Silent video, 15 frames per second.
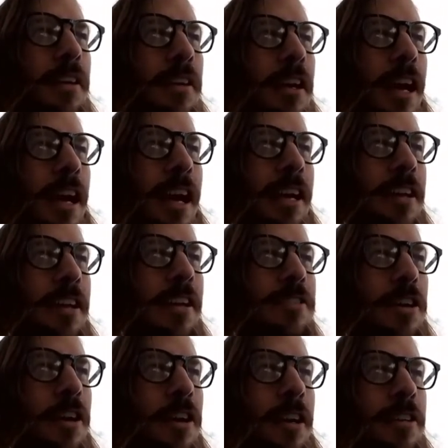and
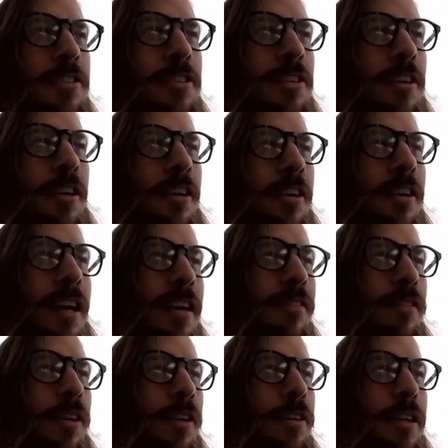talking to
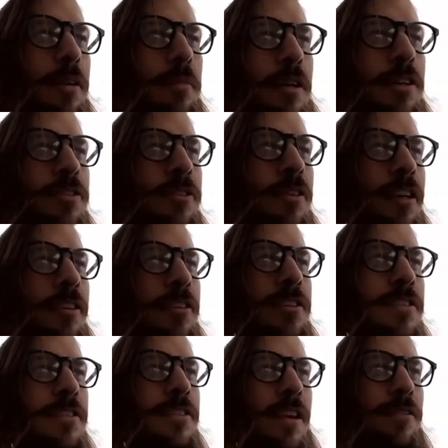all the administrators
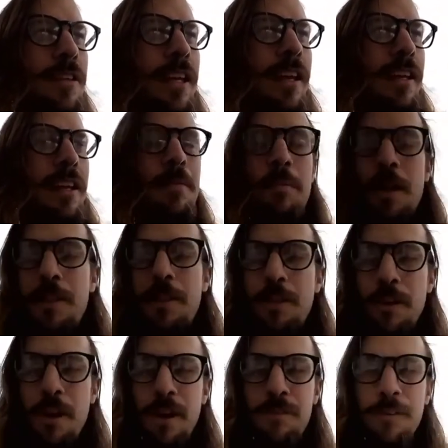and stuff and getting a month
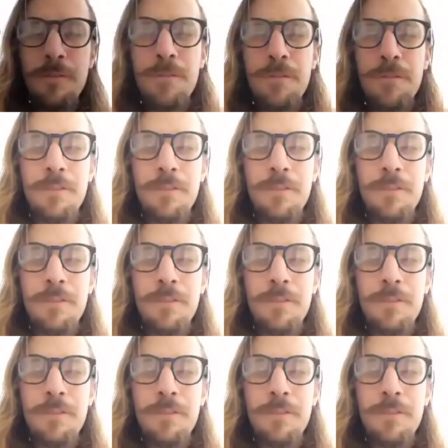off of